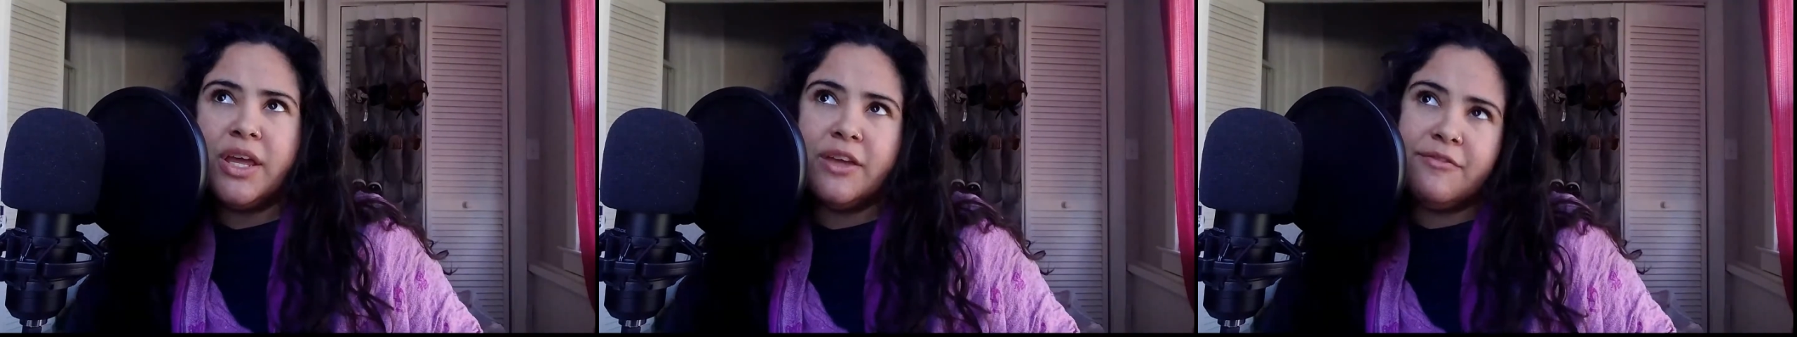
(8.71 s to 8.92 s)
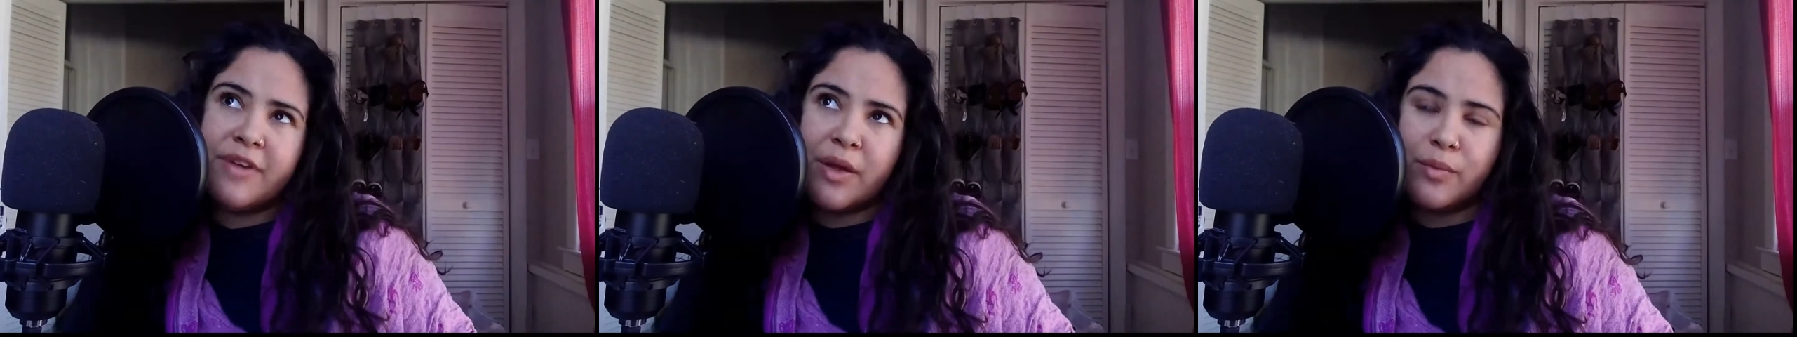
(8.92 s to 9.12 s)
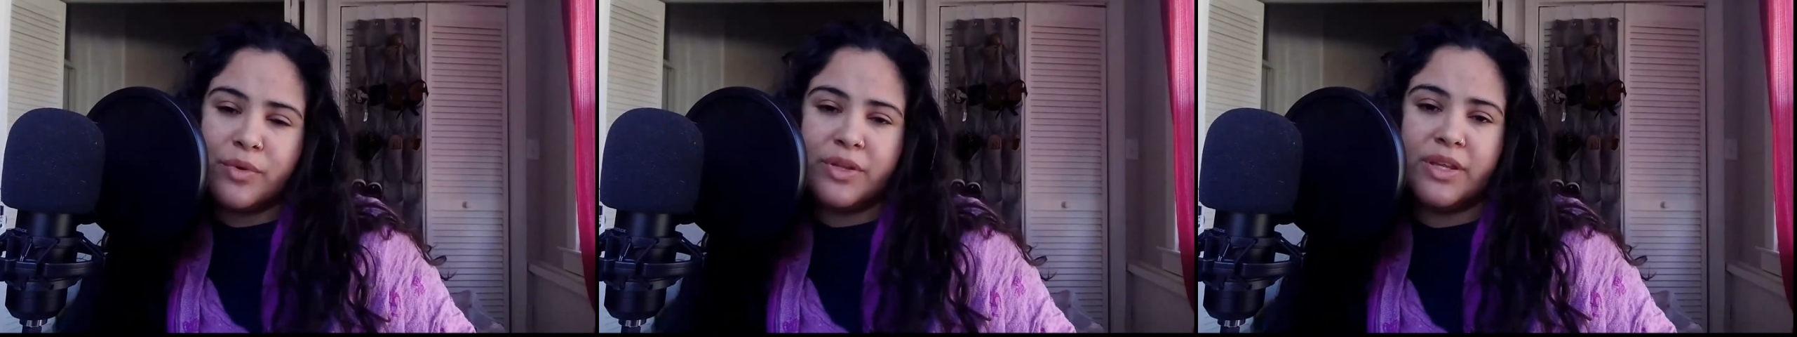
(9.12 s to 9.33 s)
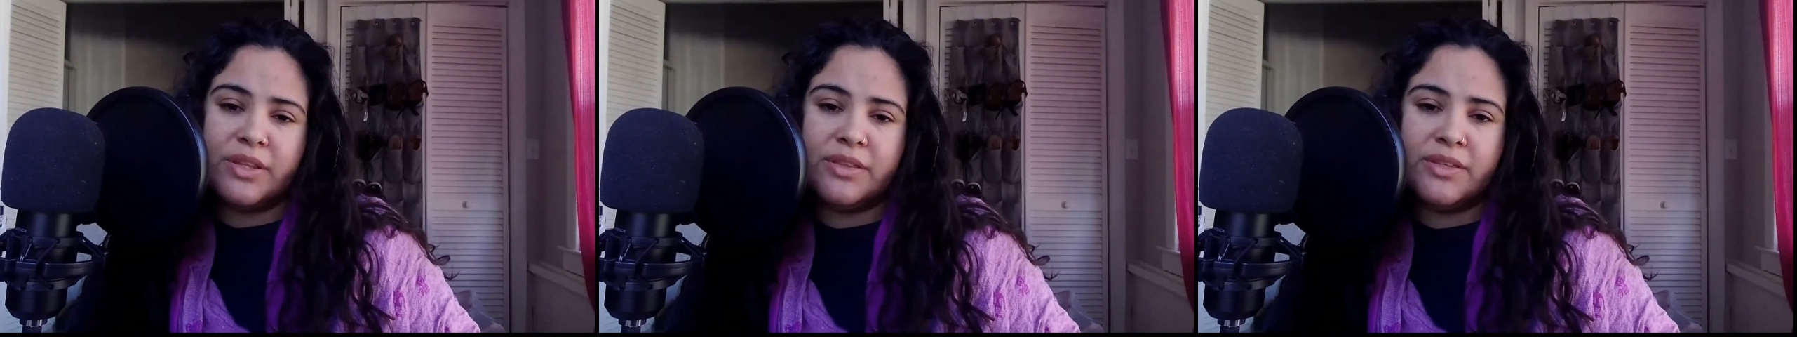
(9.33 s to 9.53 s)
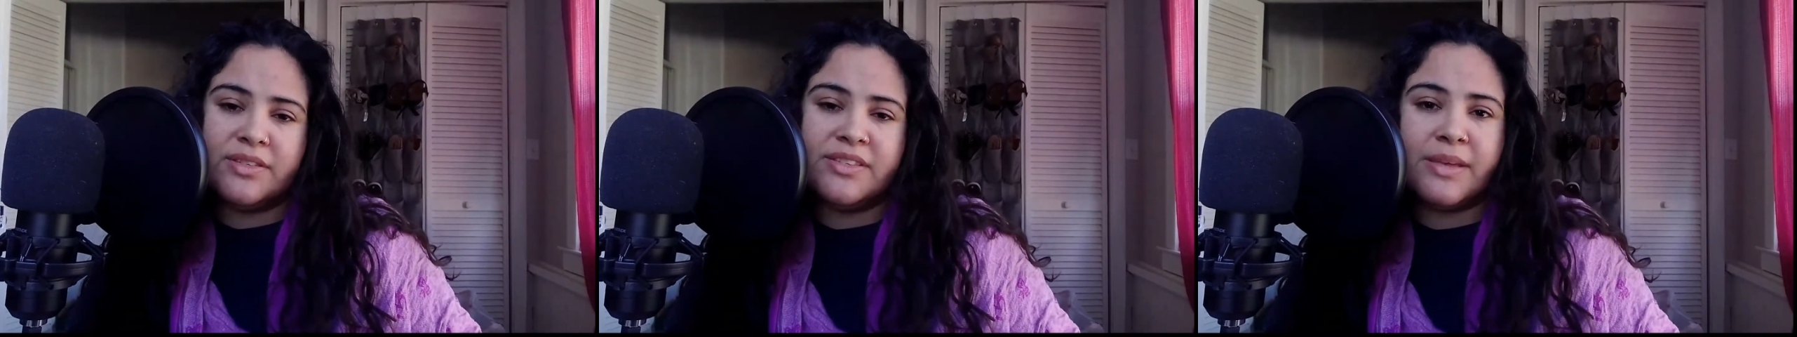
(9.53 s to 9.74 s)
if I would
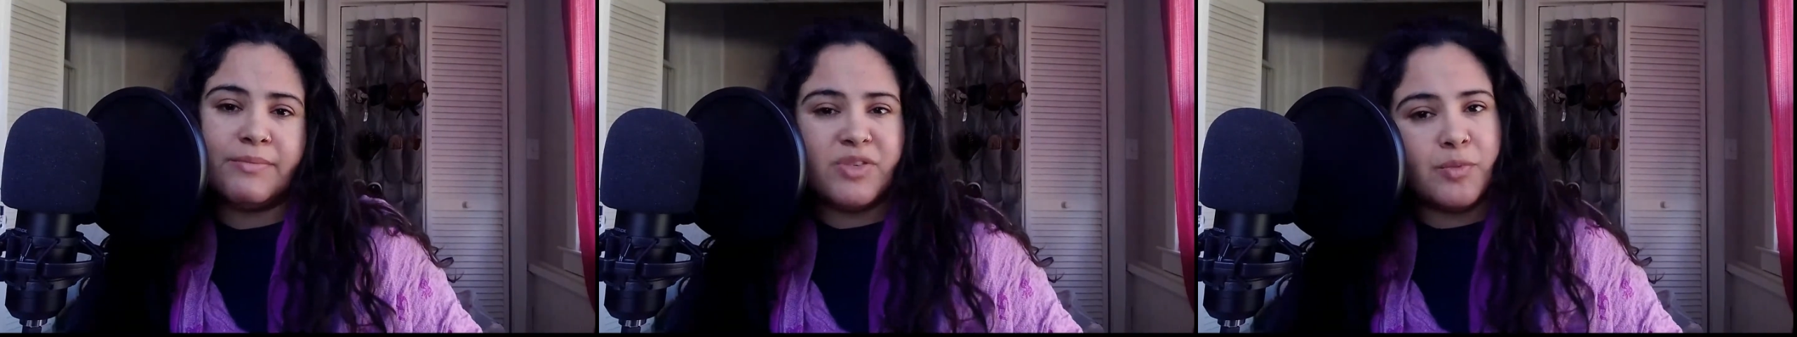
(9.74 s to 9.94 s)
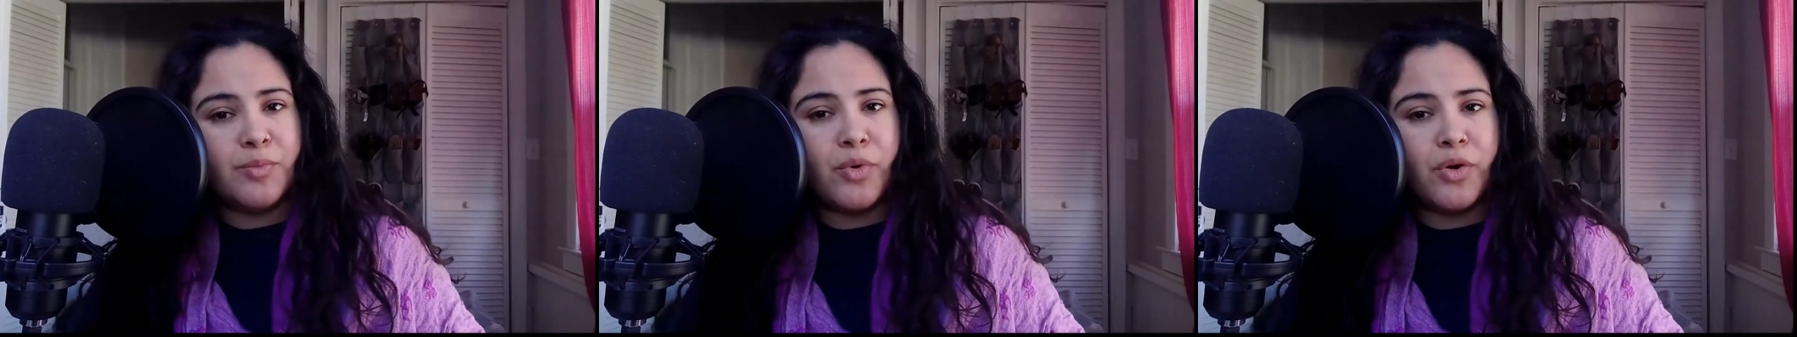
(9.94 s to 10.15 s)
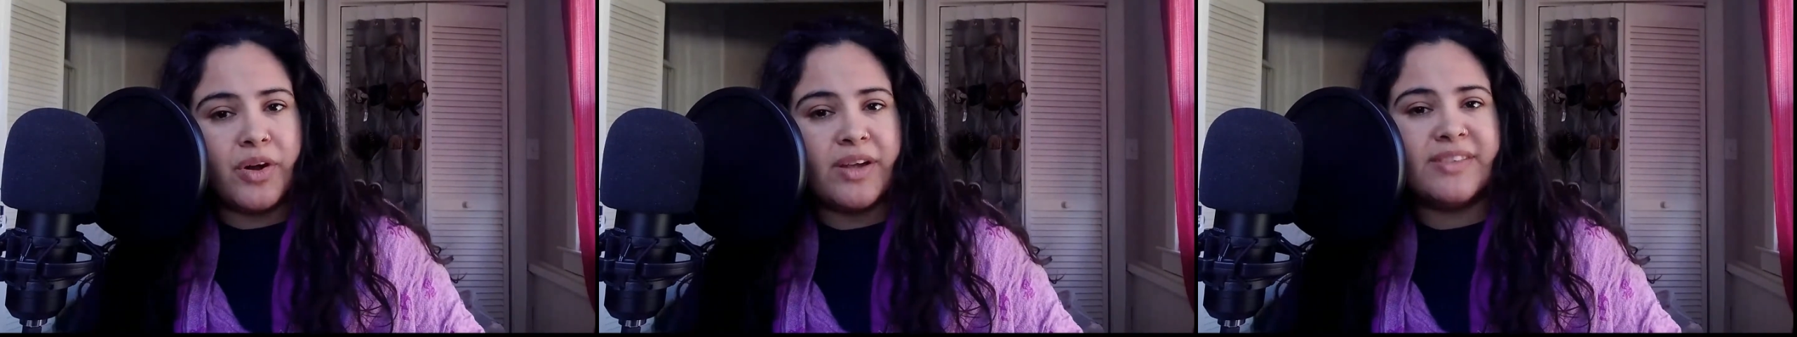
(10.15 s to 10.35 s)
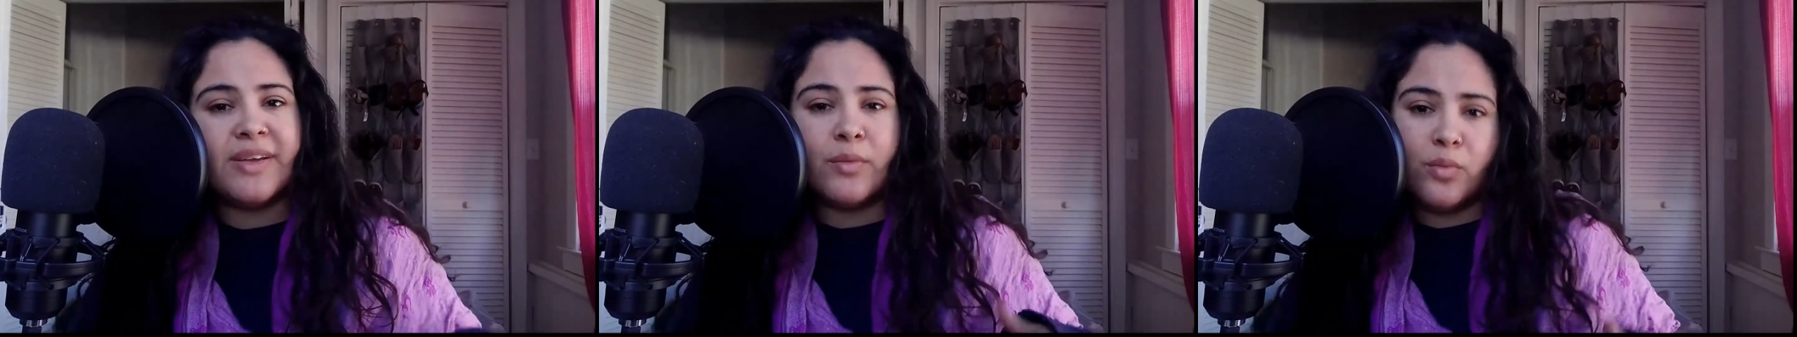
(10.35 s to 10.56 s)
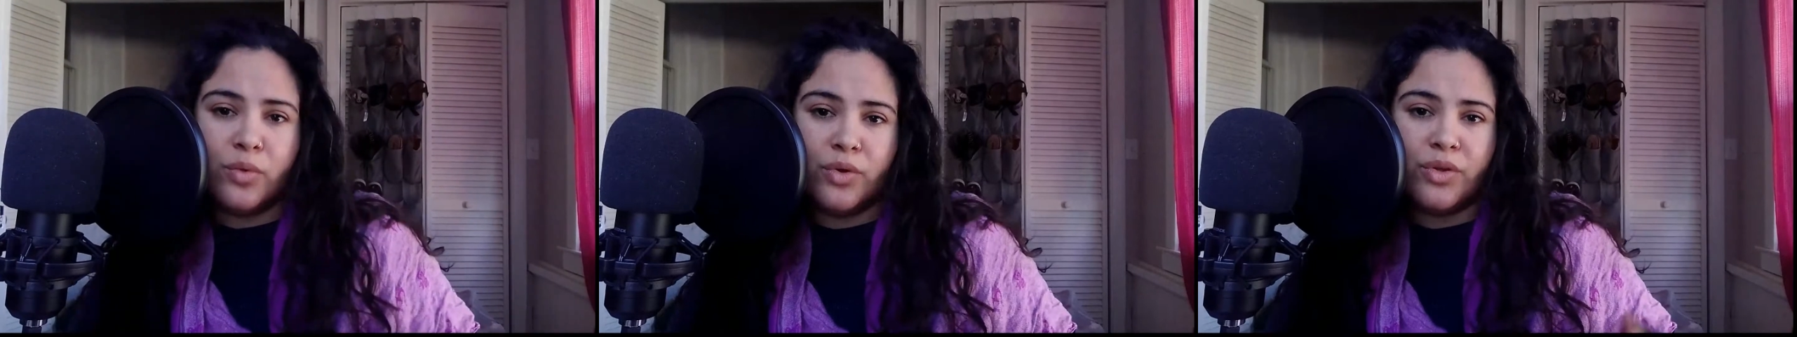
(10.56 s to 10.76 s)
get the same support as
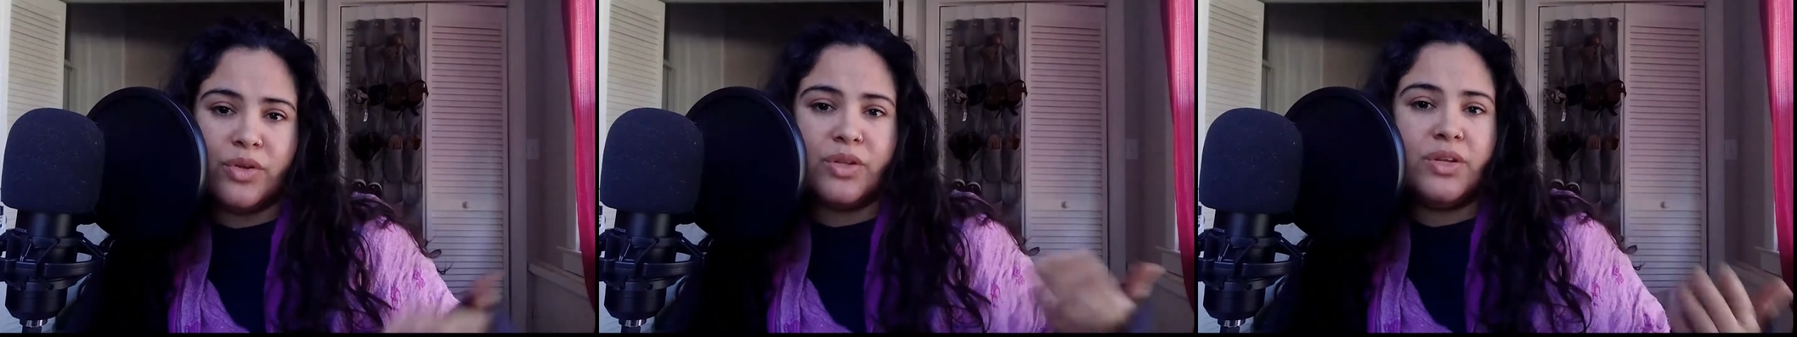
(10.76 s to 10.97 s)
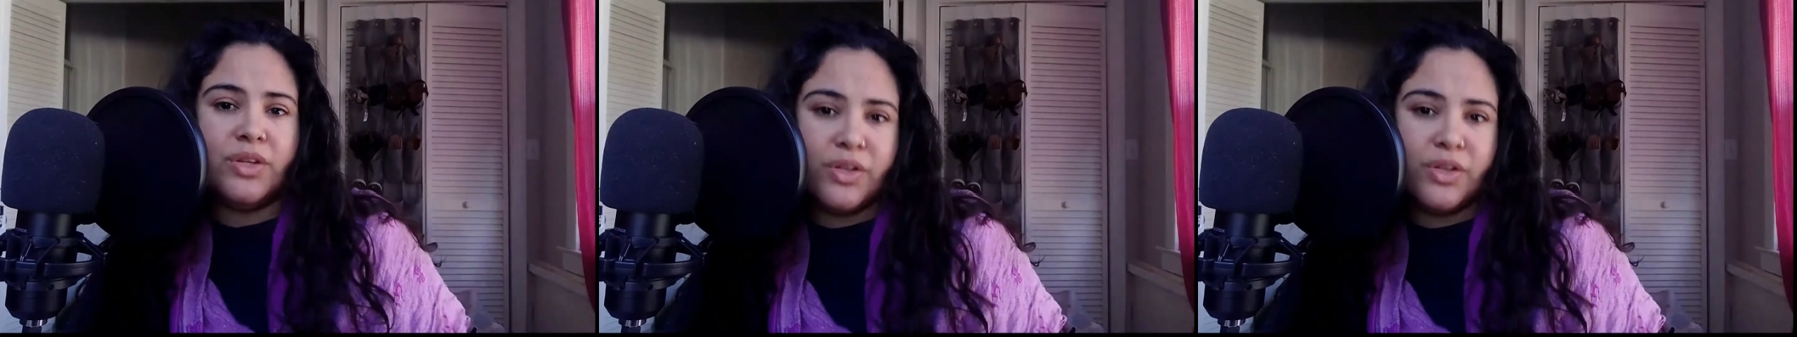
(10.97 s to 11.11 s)
I would